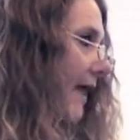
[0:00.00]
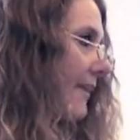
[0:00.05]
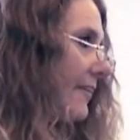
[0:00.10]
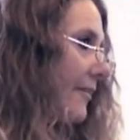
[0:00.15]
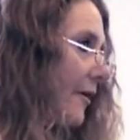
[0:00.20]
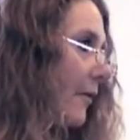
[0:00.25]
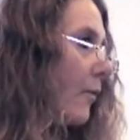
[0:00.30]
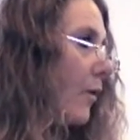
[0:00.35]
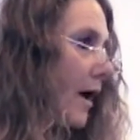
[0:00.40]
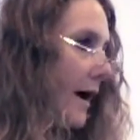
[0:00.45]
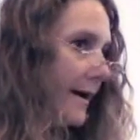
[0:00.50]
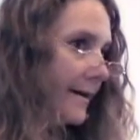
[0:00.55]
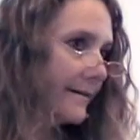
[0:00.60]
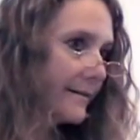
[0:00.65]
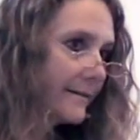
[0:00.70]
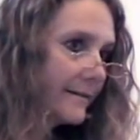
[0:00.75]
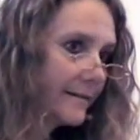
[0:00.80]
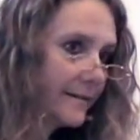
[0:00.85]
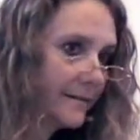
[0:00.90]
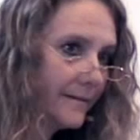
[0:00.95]
the
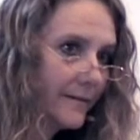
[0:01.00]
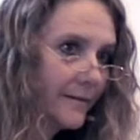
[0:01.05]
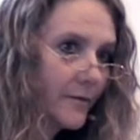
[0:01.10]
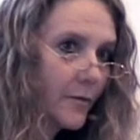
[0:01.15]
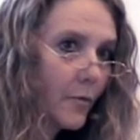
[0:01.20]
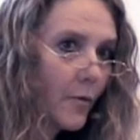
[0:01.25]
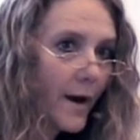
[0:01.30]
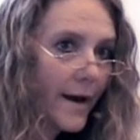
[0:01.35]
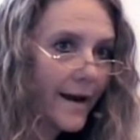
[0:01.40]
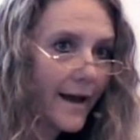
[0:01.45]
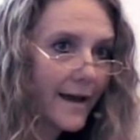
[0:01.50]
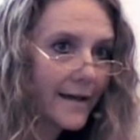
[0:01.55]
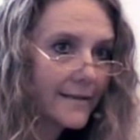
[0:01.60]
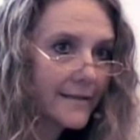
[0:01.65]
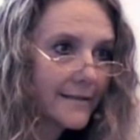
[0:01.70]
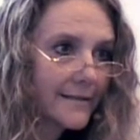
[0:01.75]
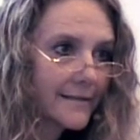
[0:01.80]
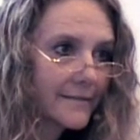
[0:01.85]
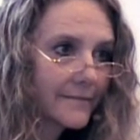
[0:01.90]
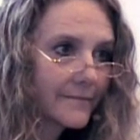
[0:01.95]
one
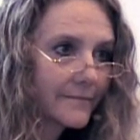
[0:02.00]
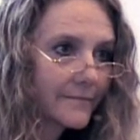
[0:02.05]
us.